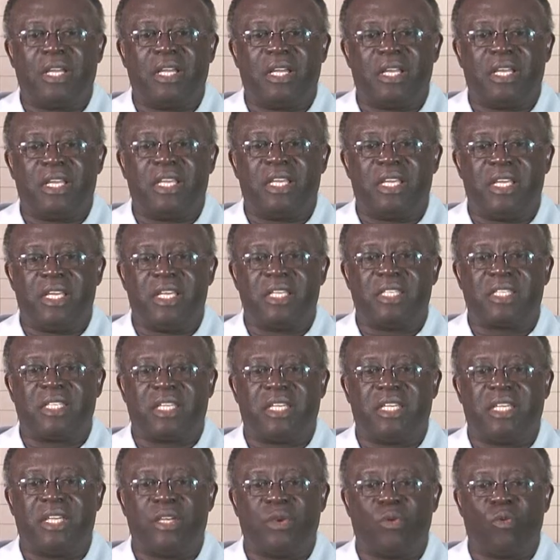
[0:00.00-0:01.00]
these
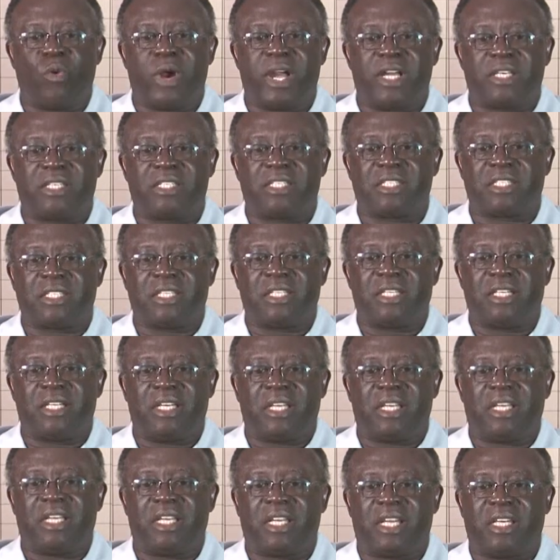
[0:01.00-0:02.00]
key words
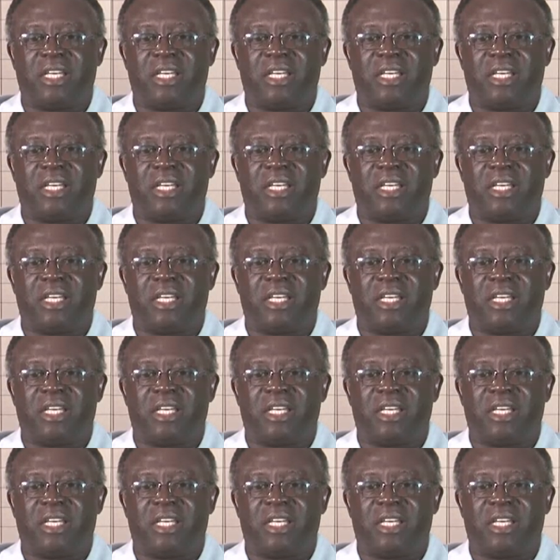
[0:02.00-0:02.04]
in the